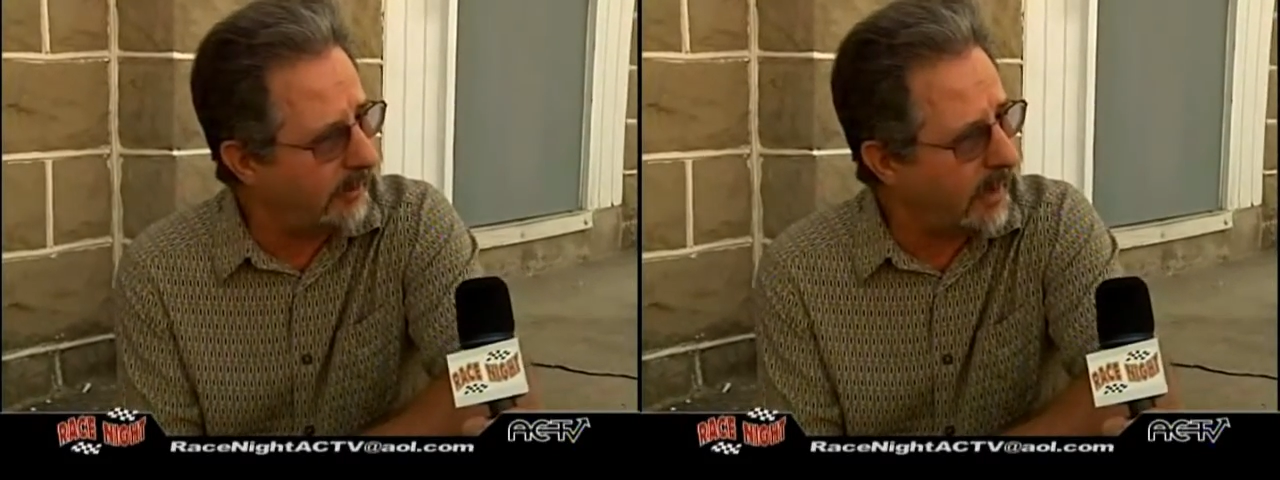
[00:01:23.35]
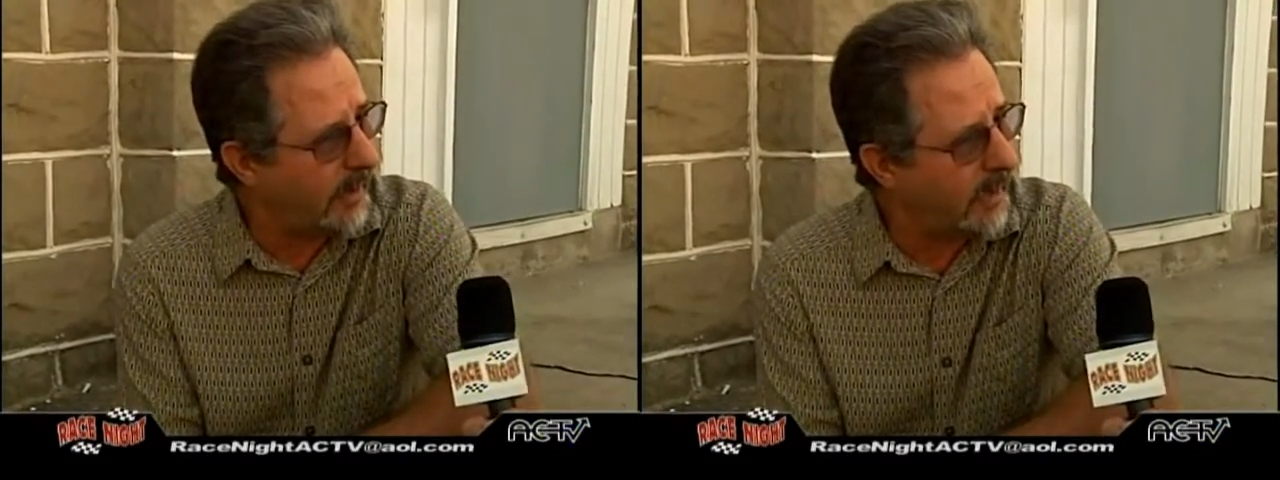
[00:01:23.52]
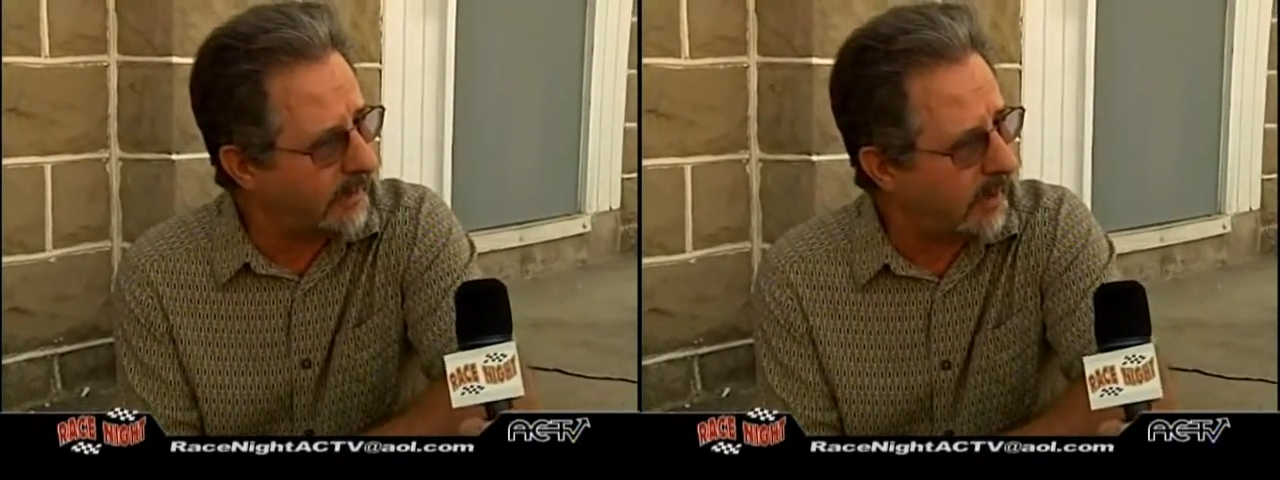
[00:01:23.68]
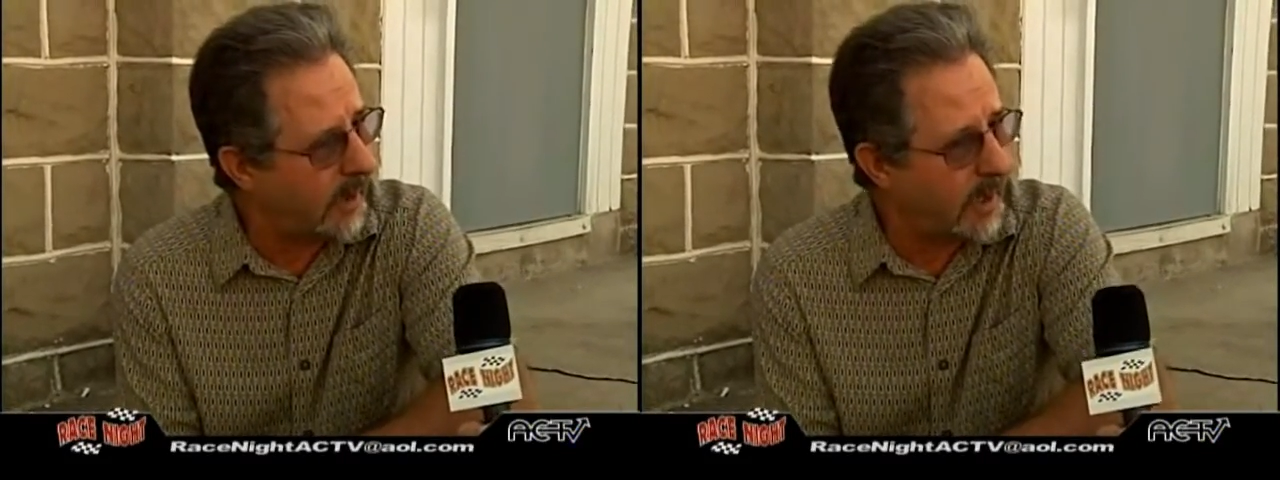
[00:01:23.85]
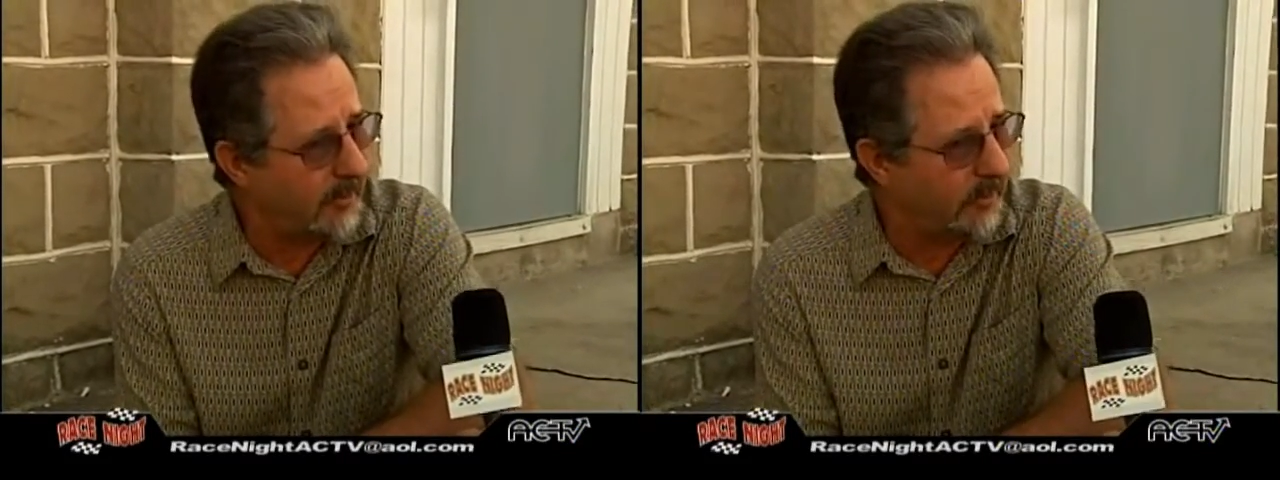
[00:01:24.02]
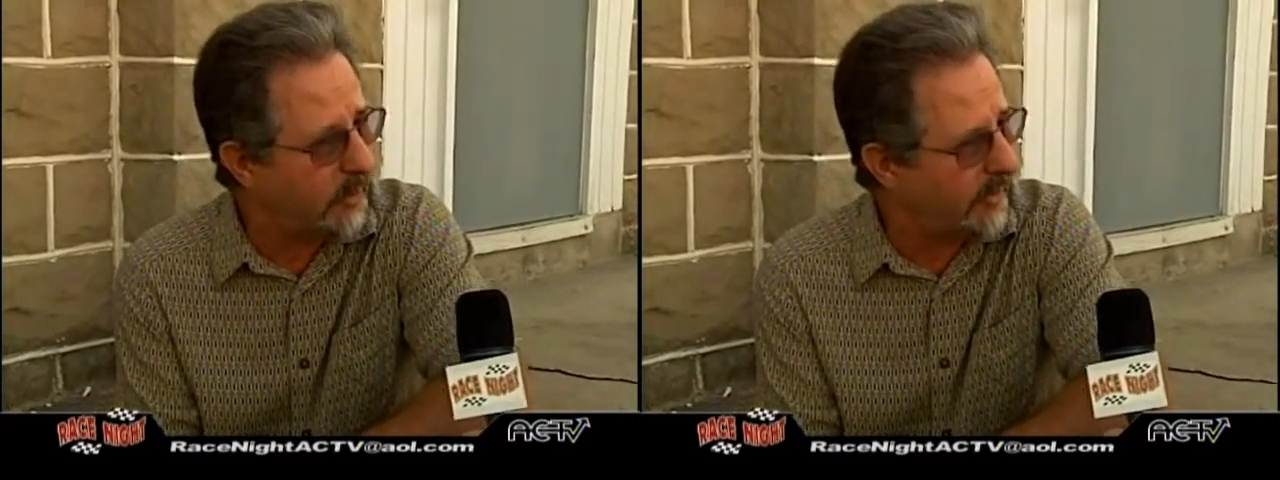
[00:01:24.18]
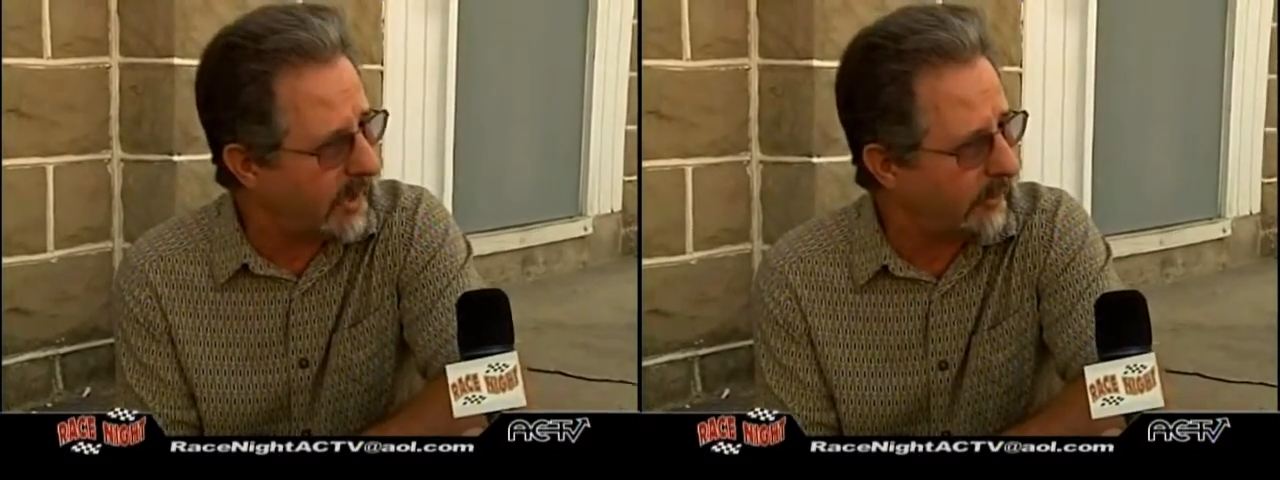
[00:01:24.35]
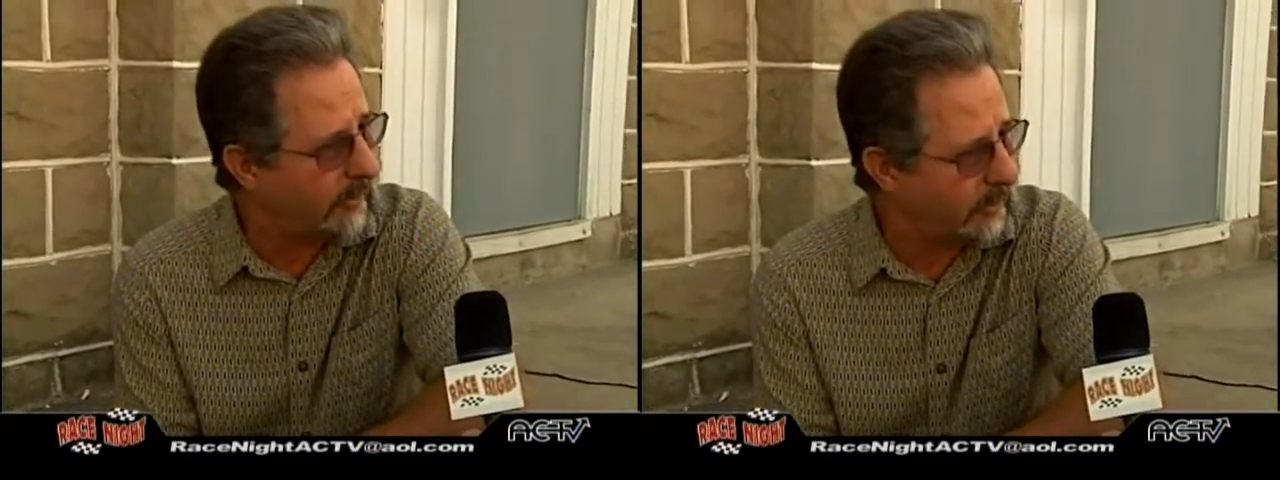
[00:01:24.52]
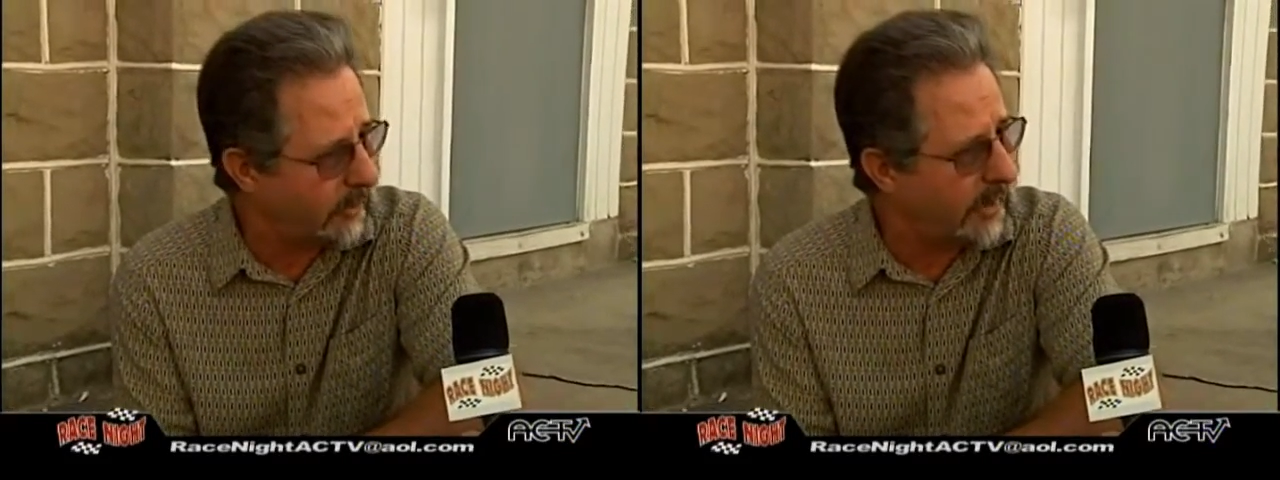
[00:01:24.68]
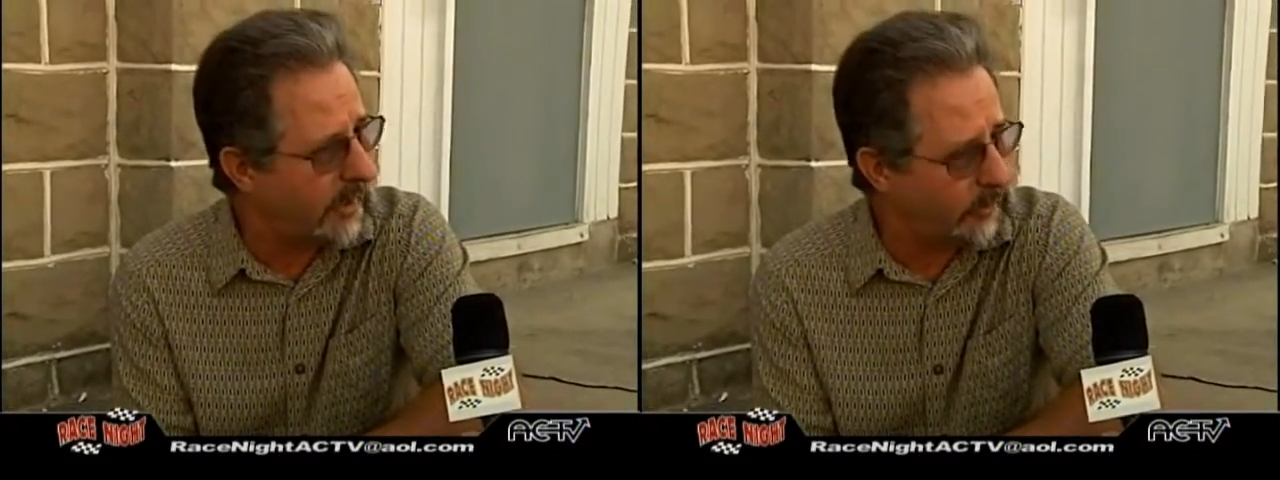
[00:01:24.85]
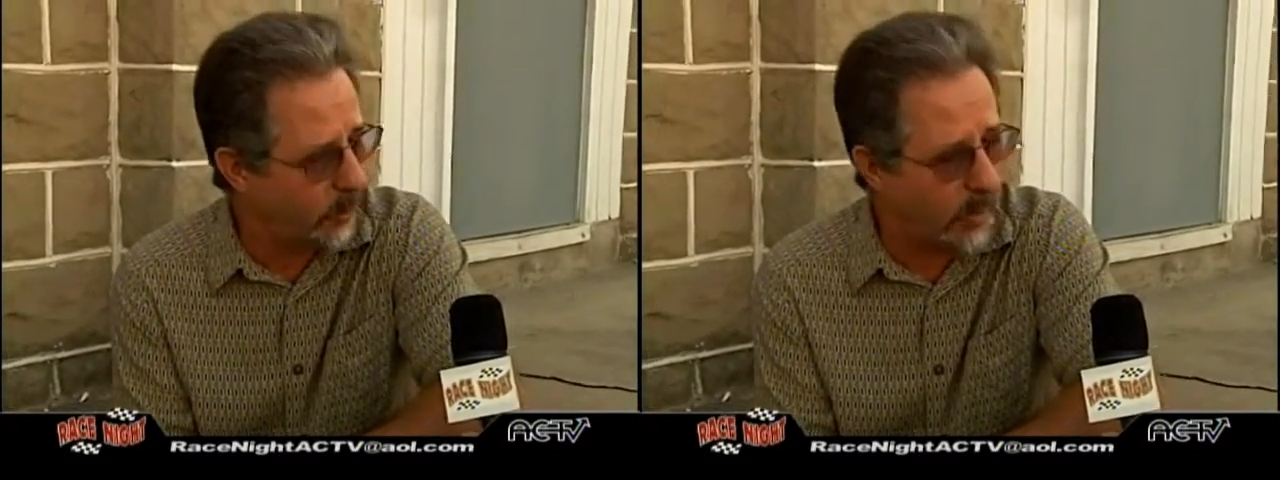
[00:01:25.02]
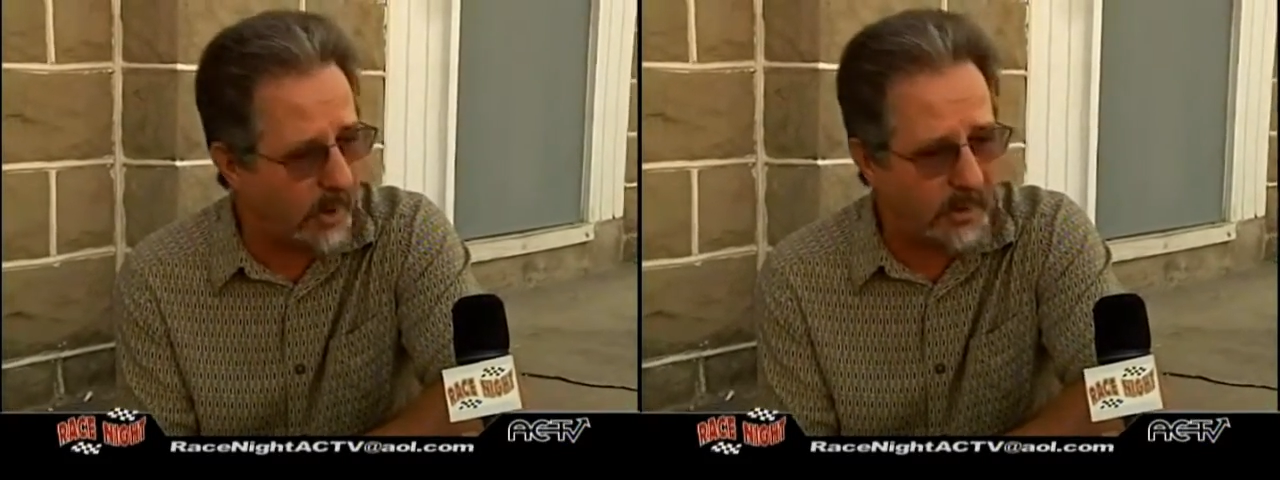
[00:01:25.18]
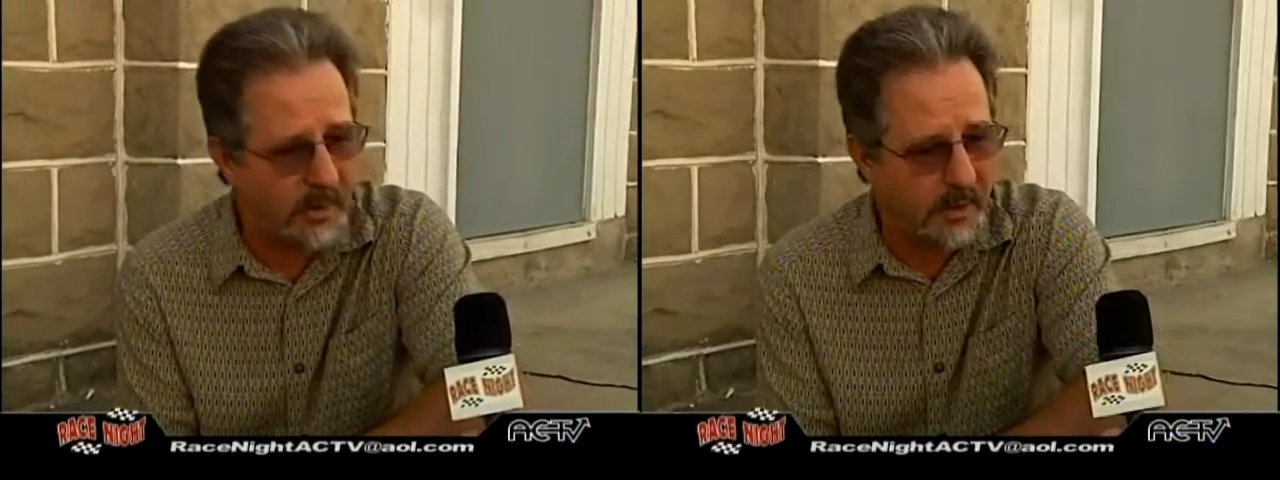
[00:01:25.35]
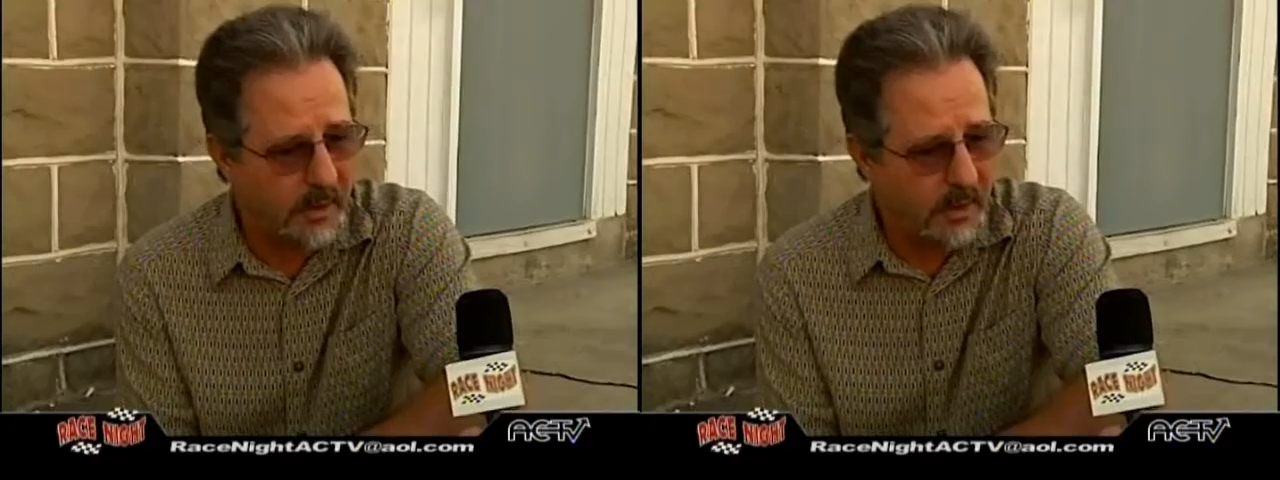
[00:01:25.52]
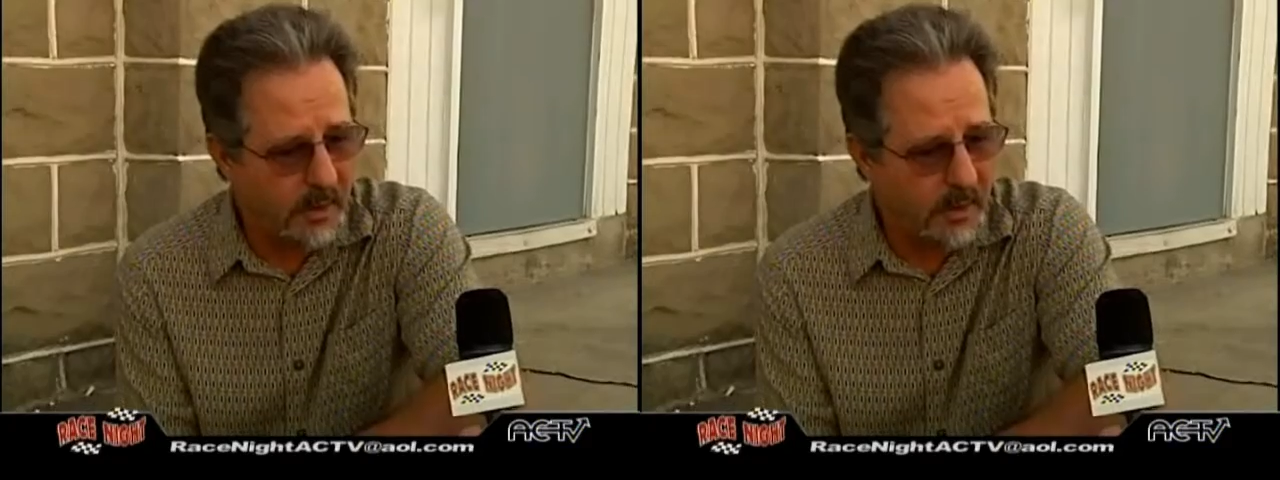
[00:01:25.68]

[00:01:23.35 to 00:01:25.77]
around that time, 2000, 2001,